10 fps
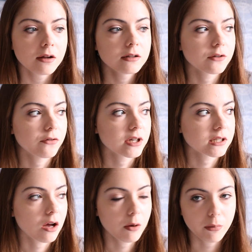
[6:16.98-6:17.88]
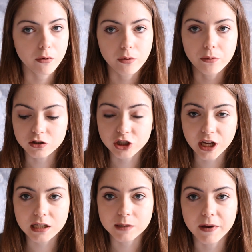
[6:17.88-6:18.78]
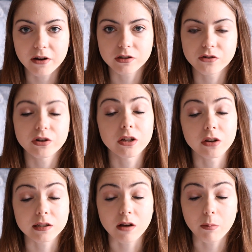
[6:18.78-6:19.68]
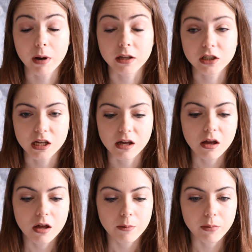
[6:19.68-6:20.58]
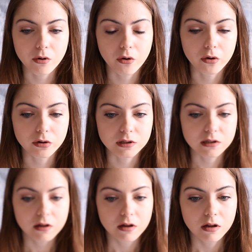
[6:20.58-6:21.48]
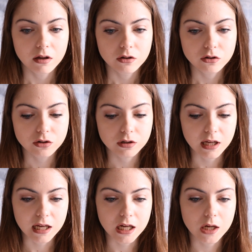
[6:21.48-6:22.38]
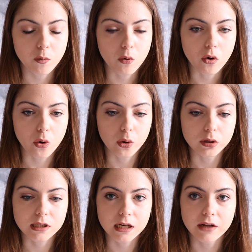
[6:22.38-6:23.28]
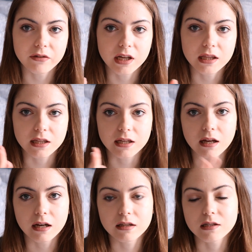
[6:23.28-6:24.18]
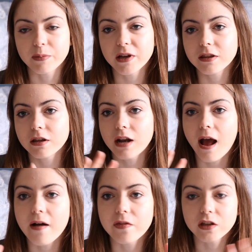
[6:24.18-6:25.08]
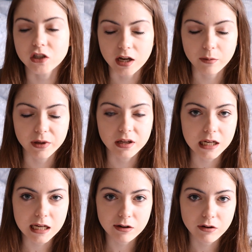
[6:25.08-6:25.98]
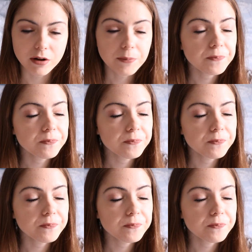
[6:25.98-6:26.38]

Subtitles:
So for example, Shakespeare is a really good example actually, because he was living in the Elizabethan and the Jacobean era.